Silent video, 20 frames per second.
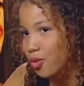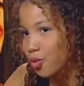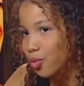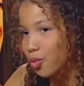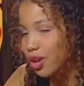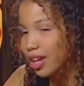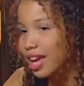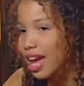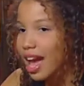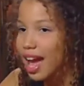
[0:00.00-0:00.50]

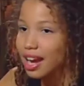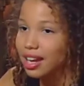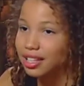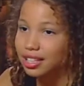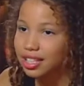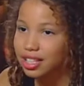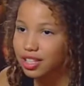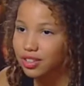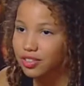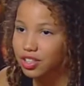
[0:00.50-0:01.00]
we had a
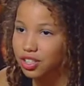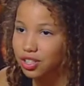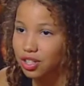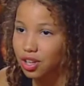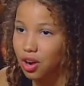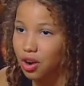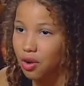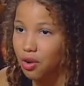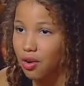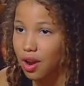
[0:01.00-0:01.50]
TV
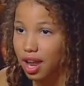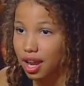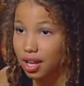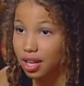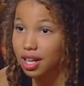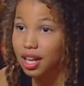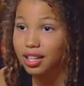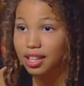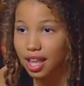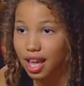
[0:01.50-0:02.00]
show
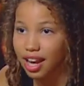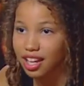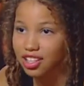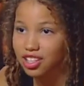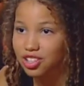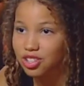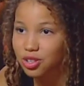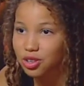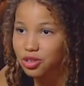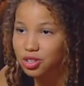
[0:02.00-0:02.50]
that I
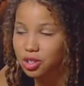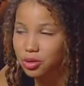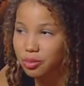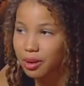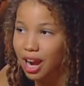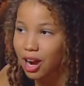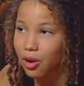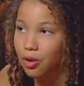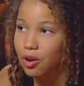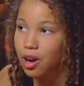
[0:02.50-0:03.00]
just told you
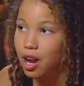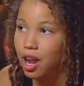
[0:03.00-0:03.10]
about.